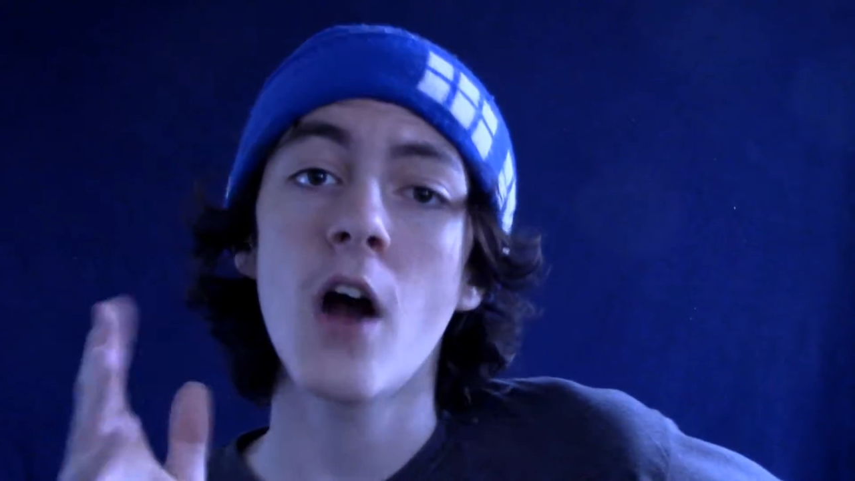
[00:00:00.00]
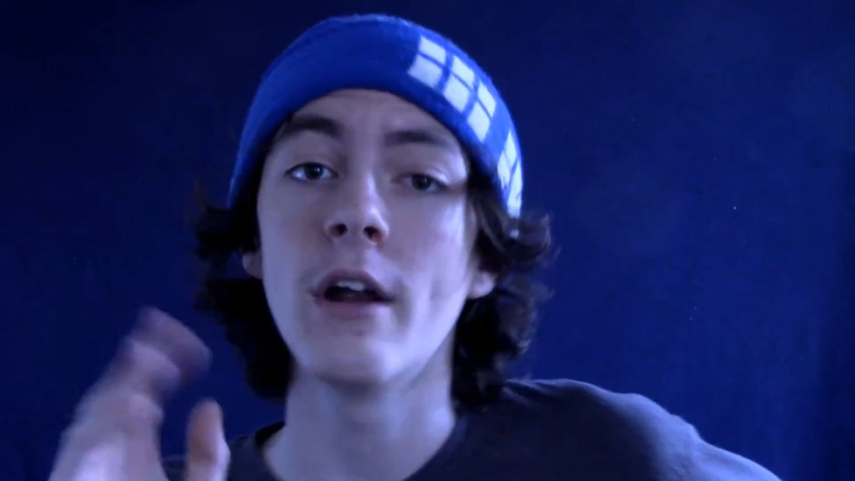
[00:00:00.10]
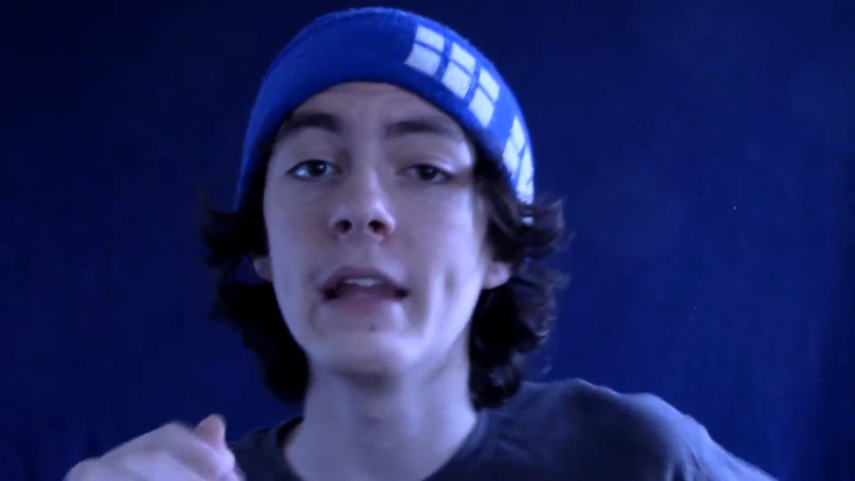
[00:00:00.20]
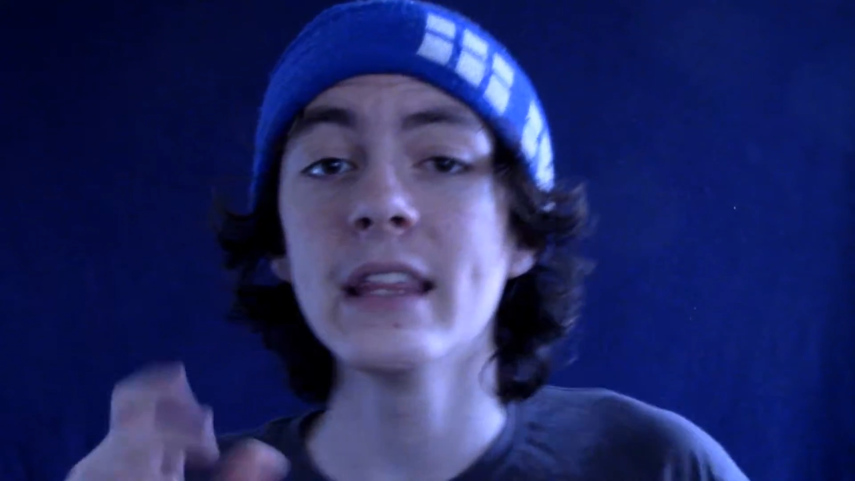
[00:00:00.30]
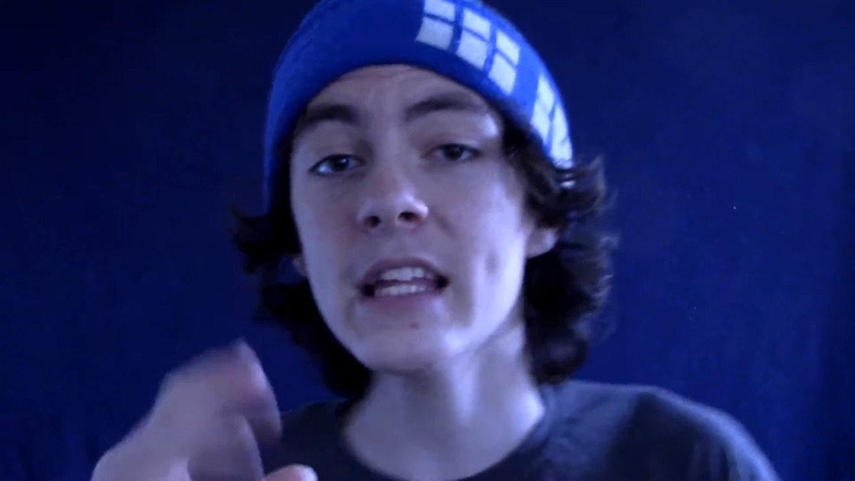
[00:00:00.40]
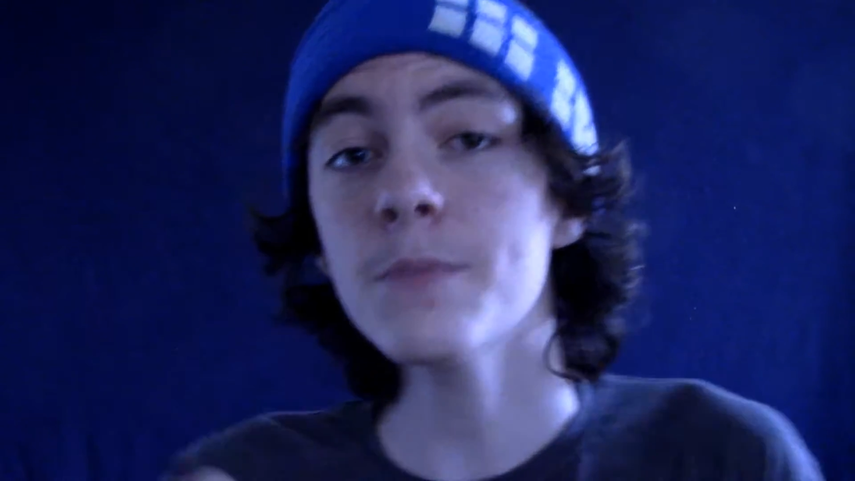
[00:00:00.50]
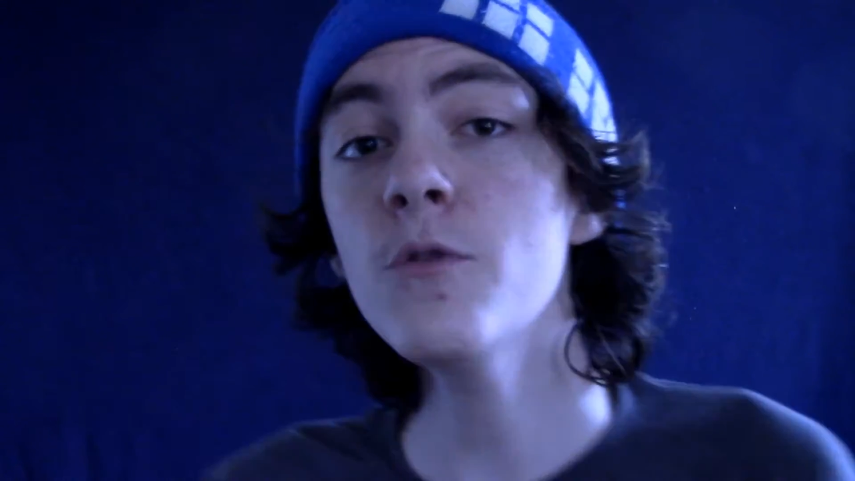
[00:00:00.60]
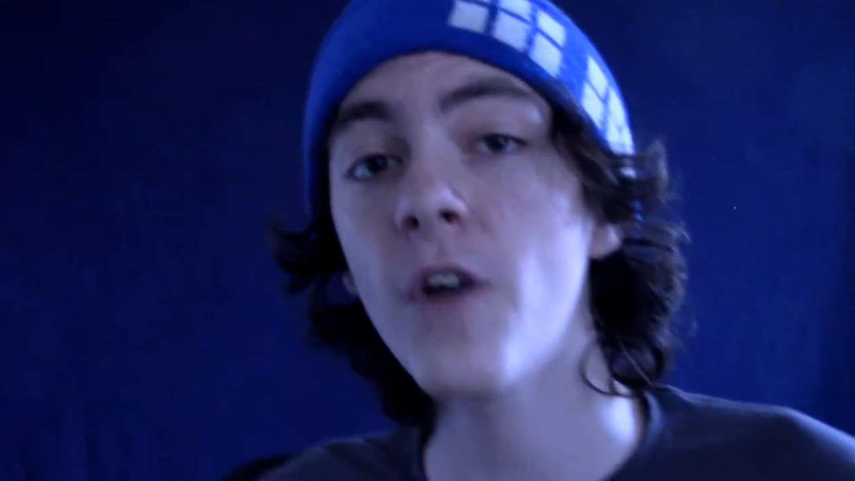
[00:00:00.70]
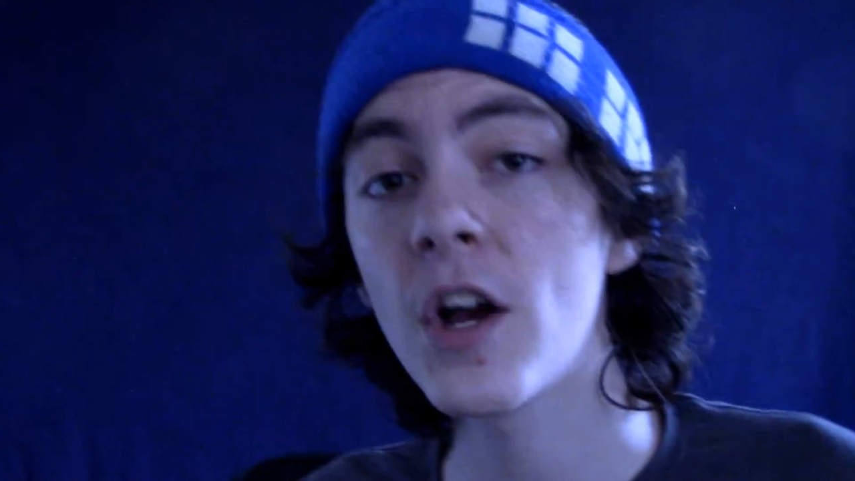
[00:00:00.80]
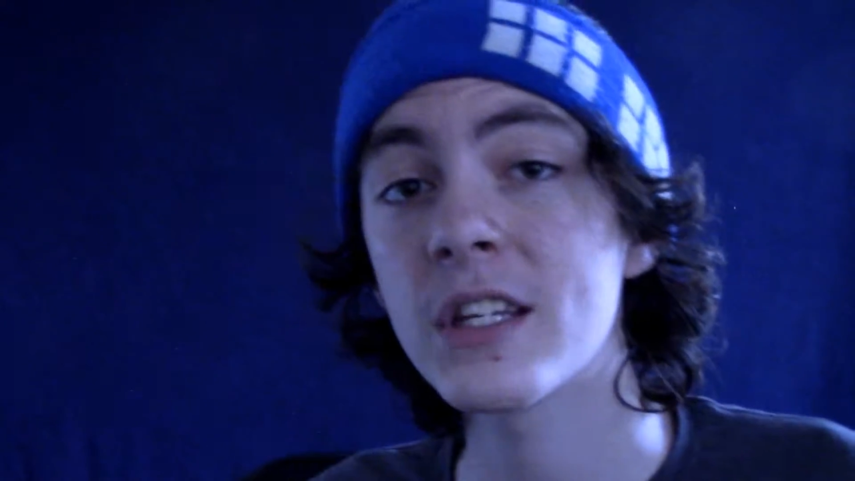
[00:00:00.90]
Alright, let's
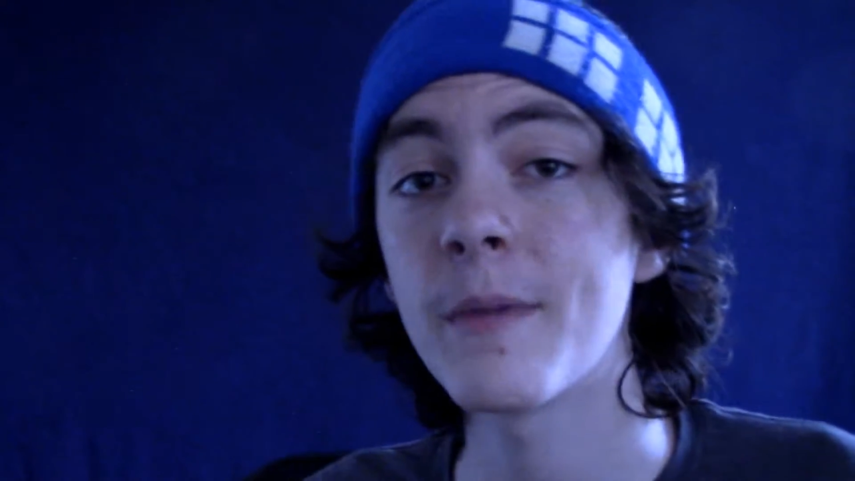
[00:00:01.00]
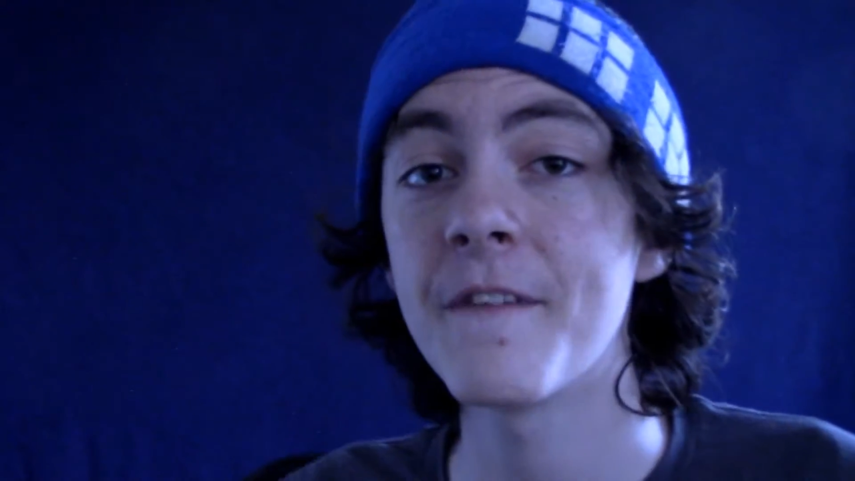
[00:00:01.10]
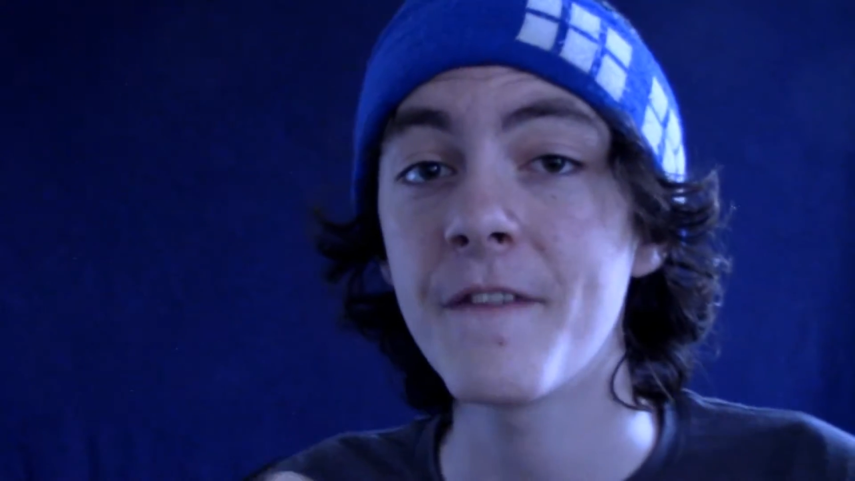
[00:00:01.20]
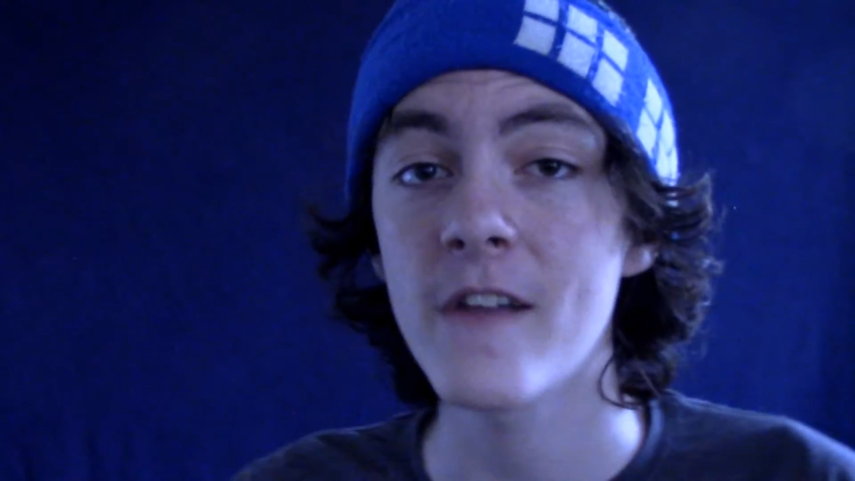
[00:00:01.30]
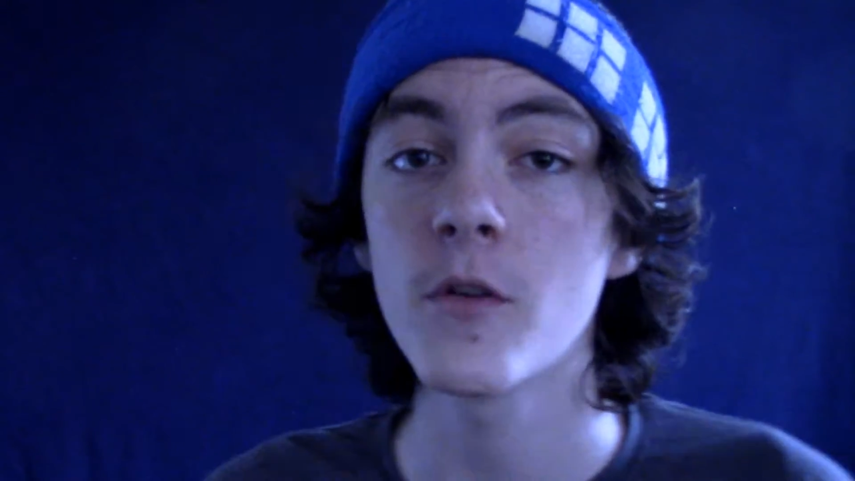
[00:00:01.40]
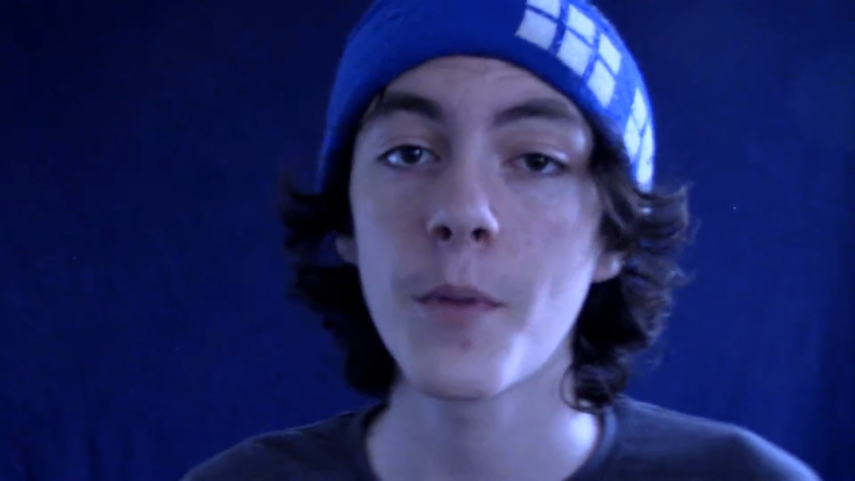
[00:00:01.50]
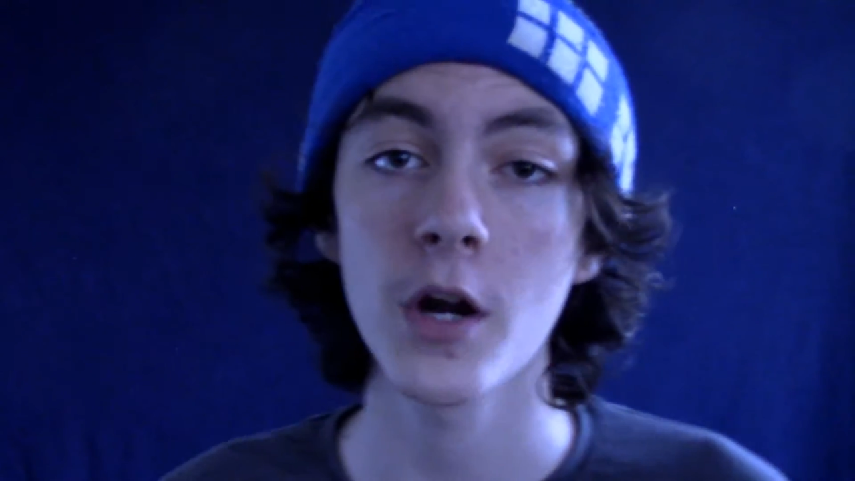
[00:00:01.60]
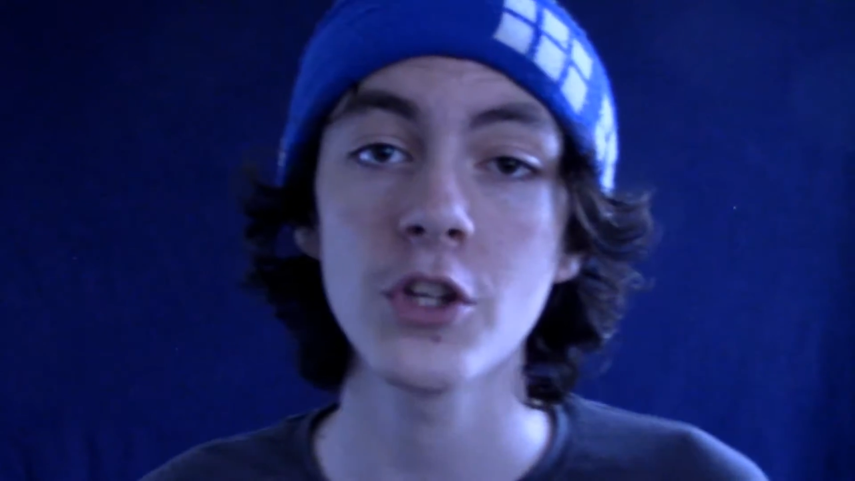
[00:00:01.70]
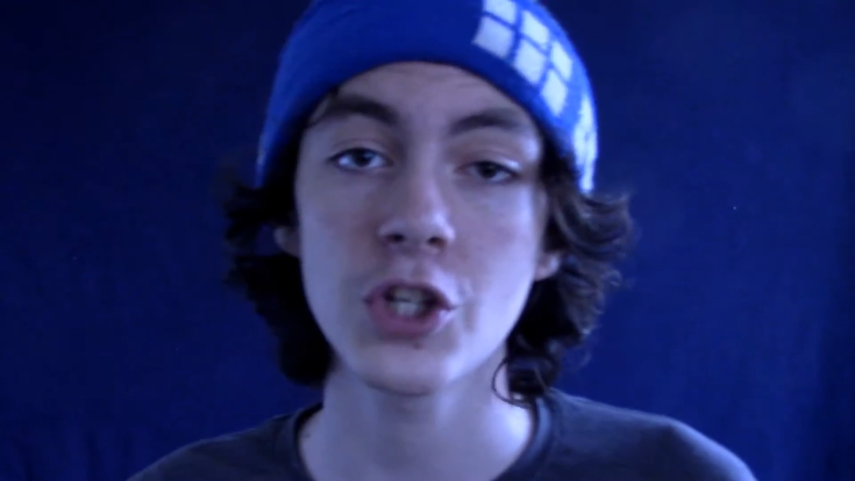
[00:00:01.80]
move on to my favorite part